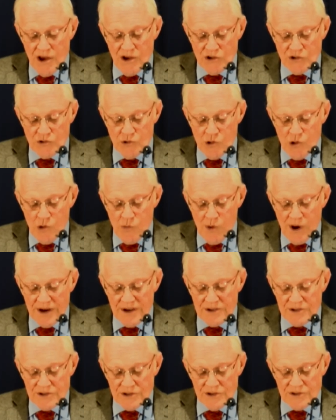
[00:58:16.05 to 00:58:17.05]
You are
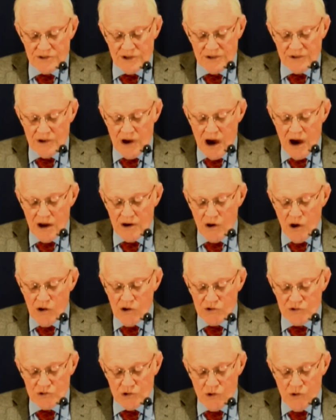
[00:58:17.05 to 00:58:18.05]
witnesses, and God
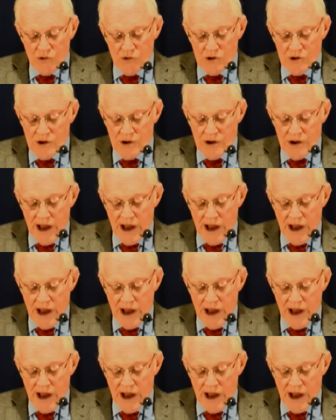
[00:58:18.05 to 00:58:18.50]
also,